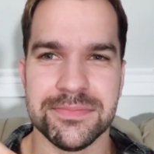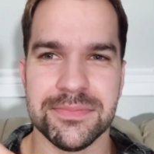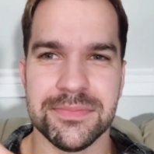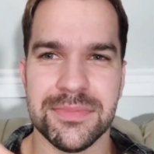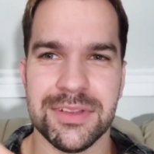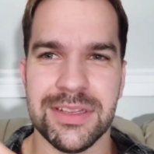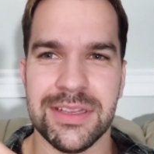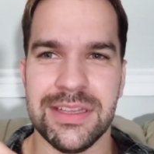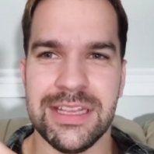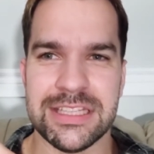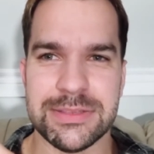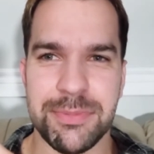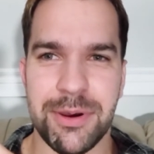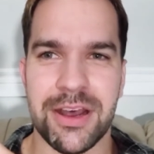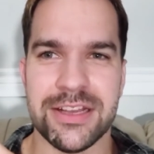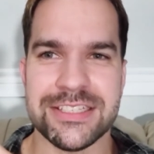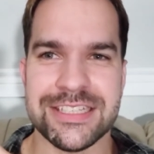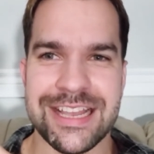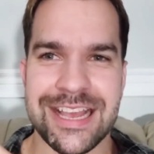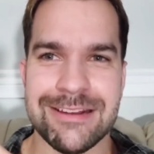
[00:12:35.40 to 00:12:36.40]
You need to
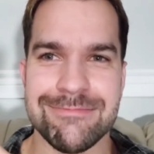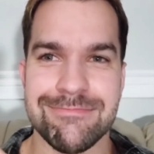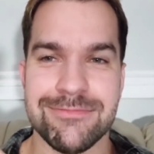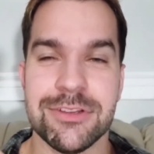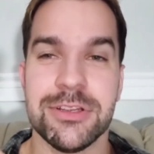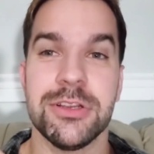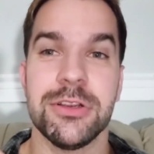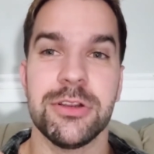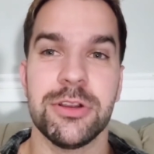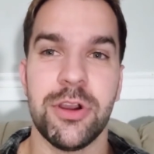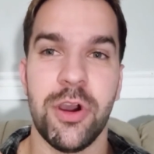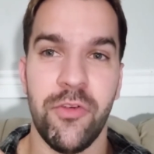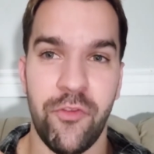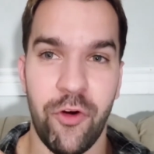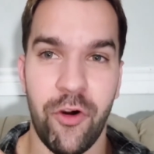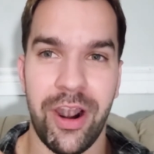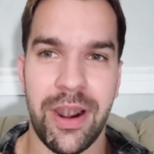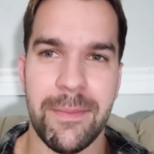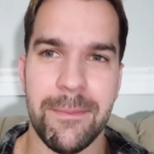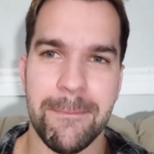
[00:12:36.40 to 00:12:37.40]
pause again? Go
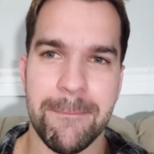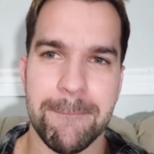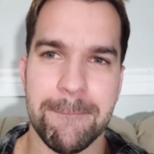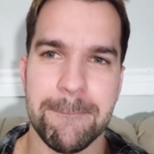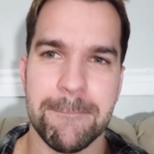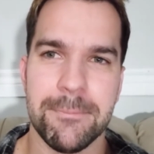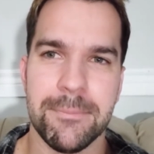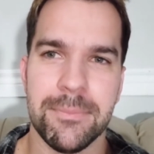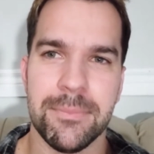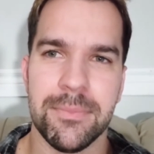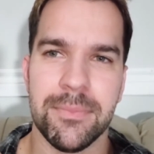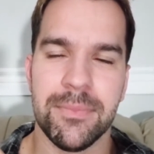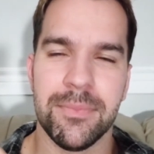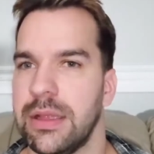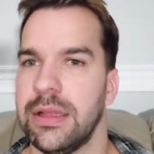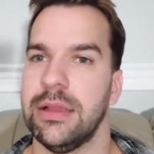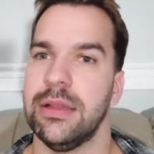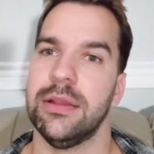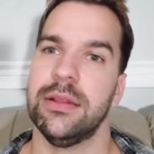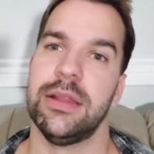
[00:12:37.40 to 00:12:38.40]
for it.
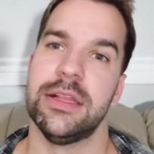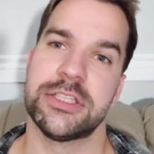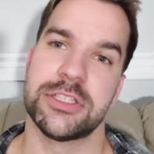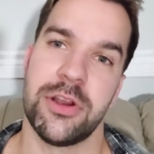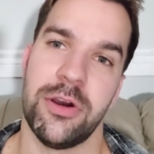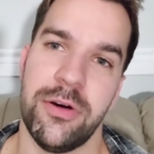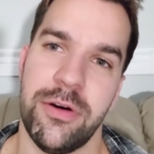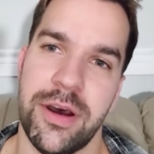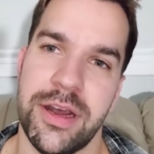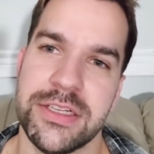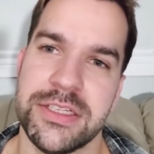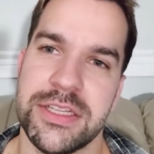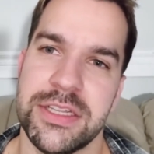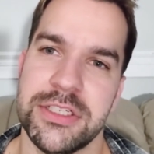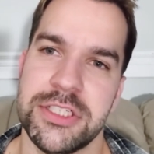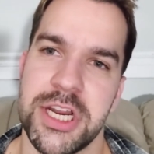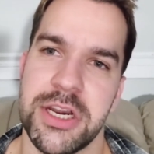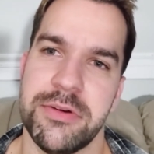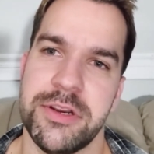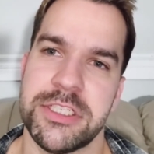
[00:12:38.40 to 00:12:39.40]
Let's go on to the
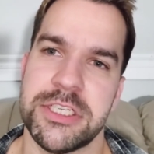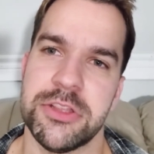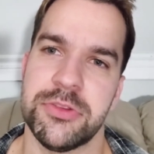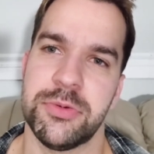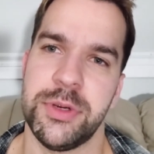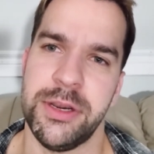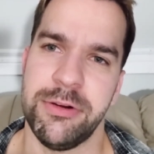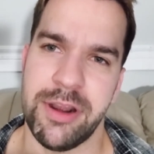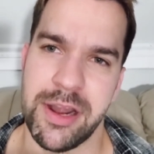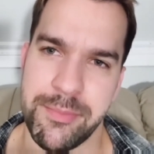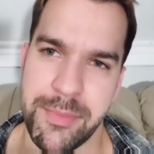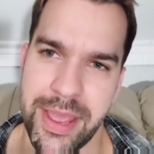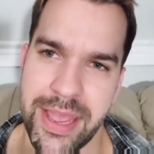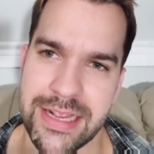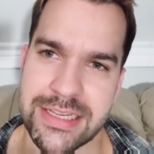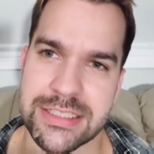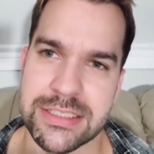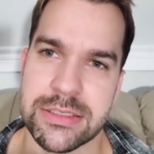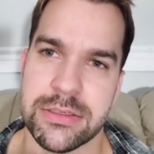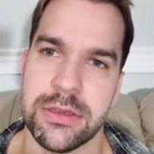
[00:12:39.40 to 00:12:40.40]
Generation 3
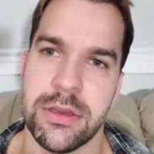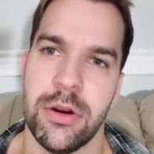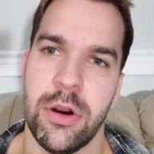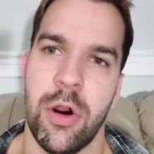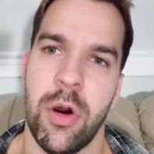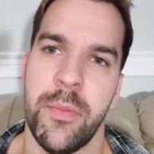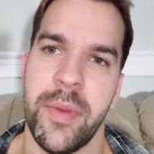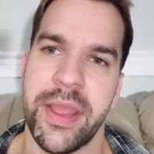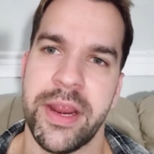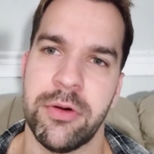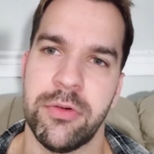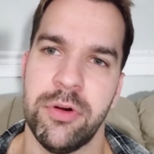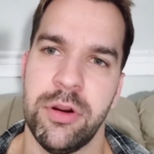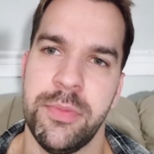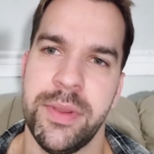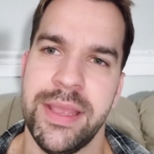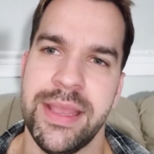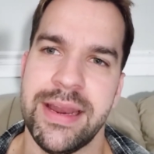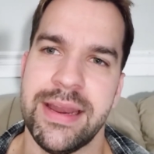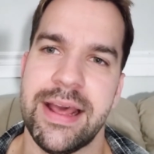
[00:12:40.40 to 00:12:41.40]
remakes, Omega
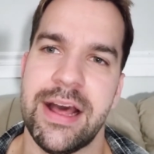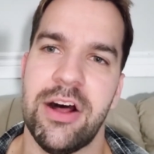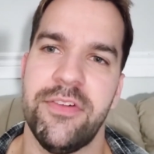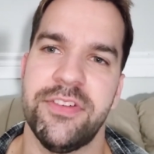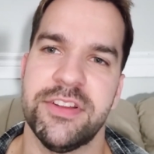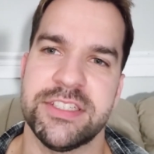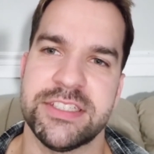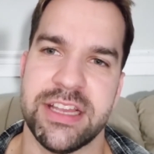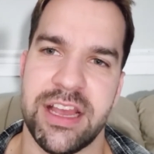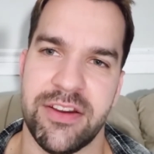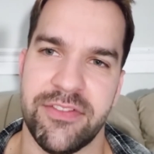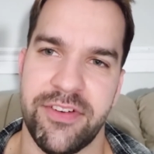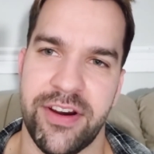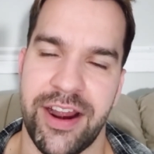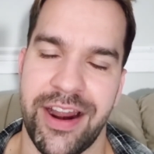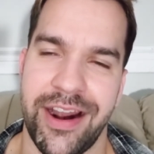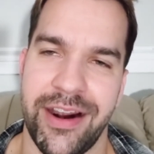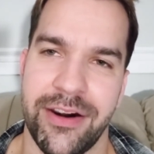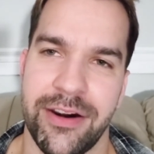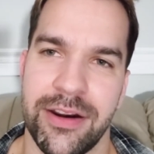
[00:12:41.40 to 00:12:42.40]
Ruby and Alpha
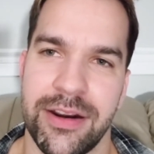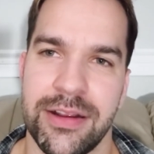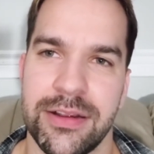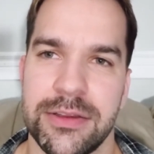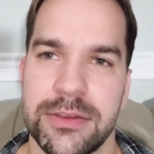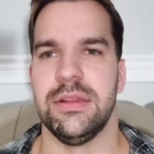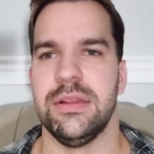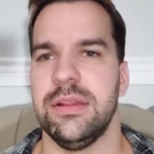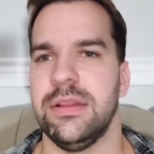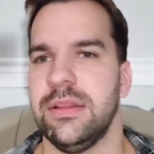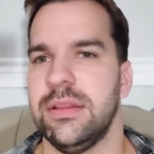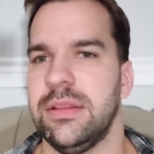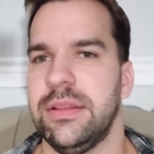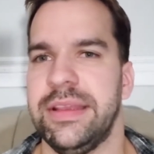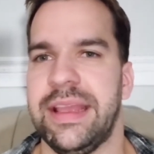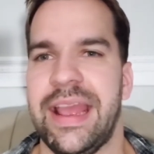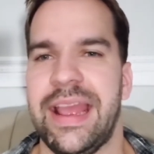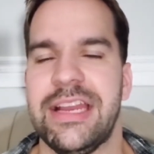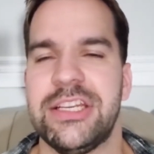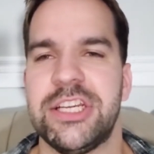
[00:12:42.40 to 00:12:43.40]
Sapphire. The
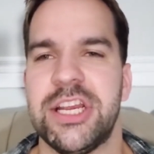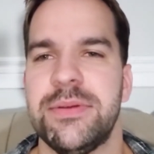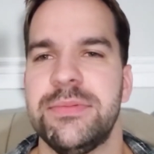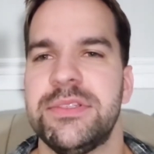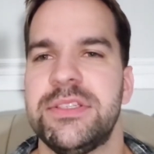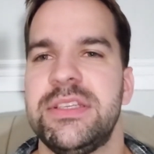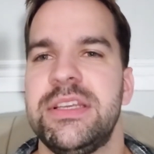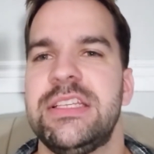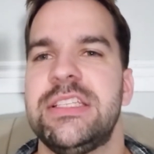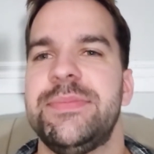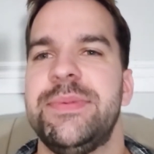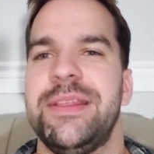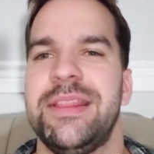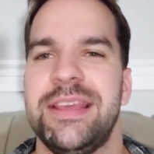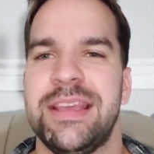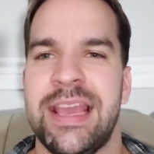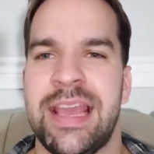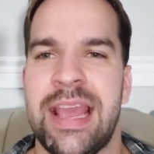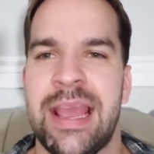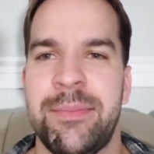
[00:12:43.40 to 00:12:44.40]
HMs needed to beat the
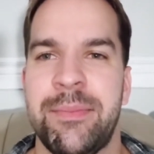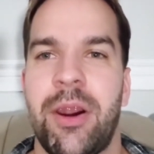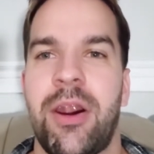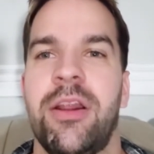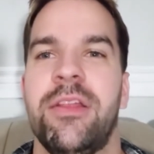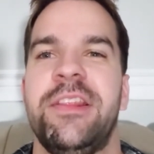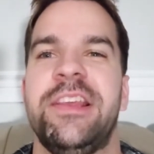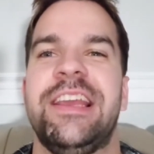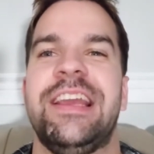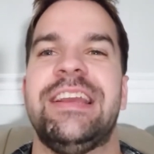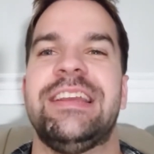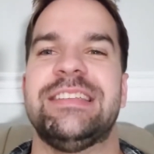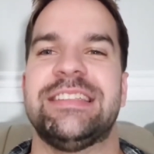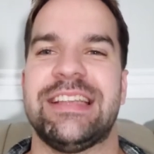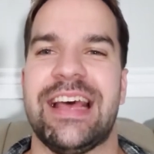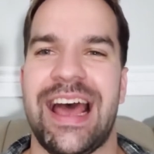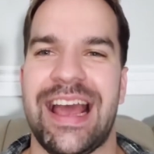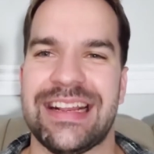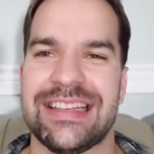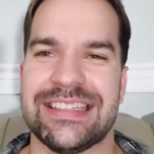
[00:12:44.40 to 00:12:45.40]
game are the
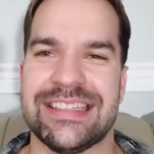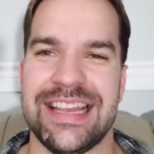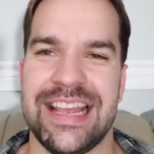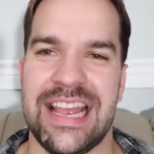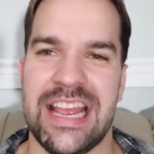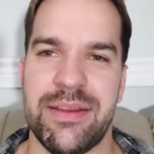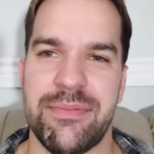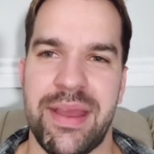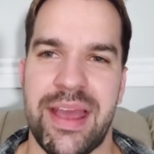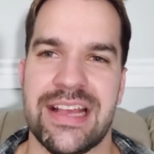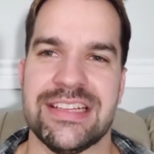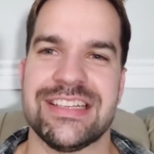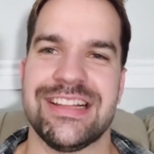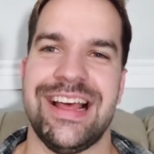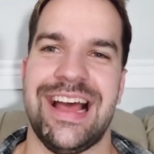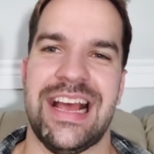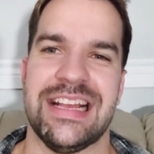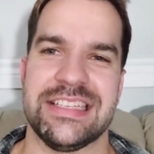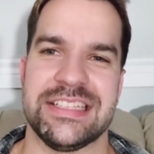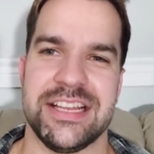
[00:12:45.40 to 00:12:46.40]
exact same as
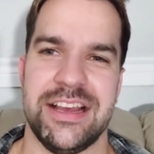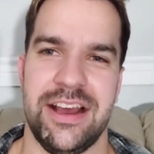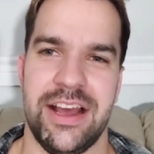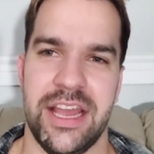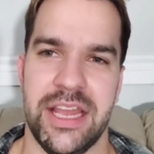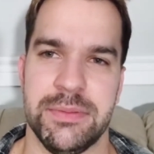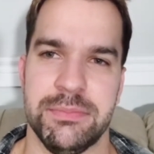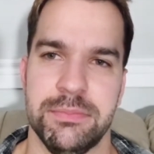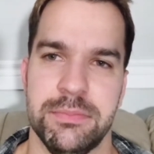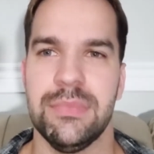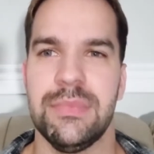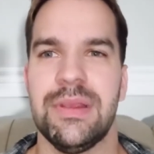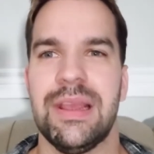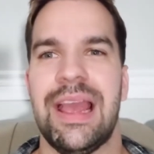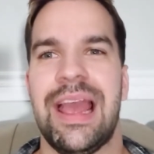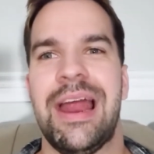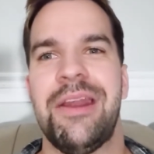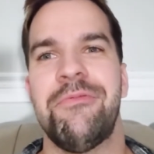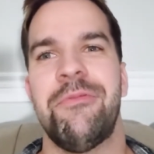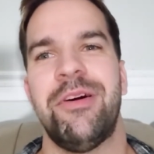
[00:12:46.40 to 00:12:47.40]
last time.
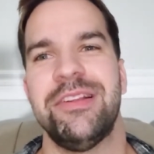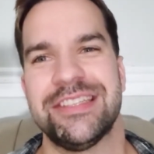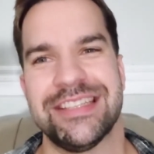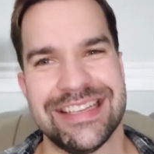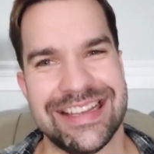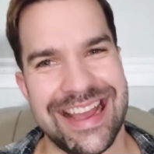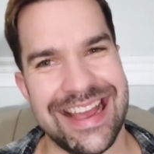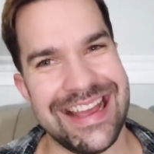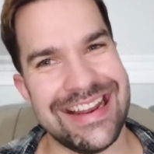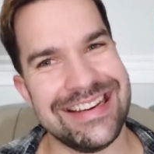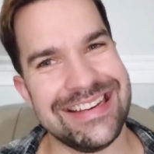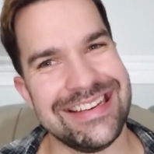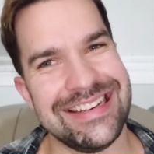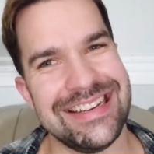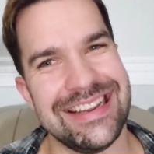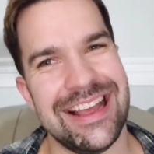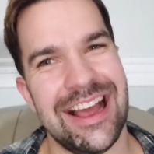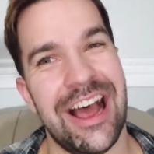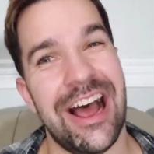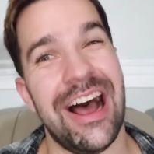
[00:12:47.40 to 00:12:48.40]
And once again,
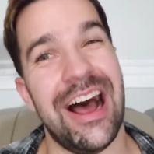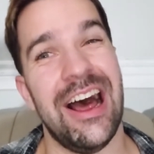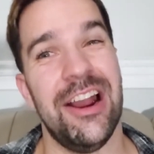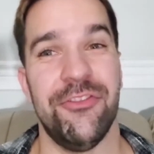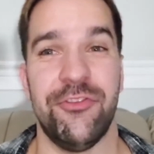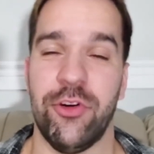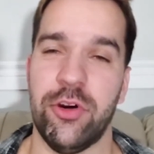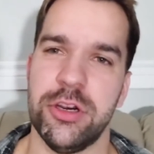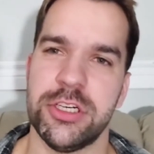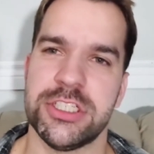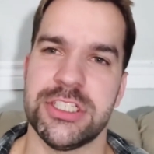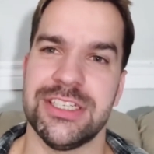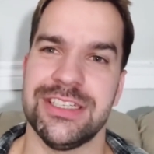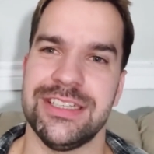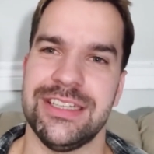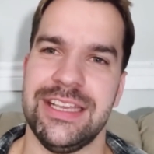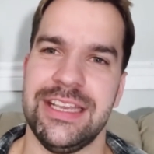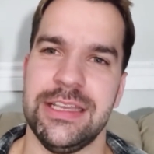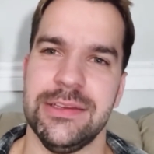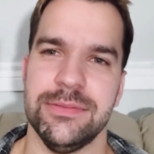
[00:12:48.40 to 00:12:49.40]

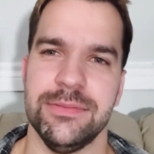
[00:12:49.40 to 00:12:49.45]
unfortunately,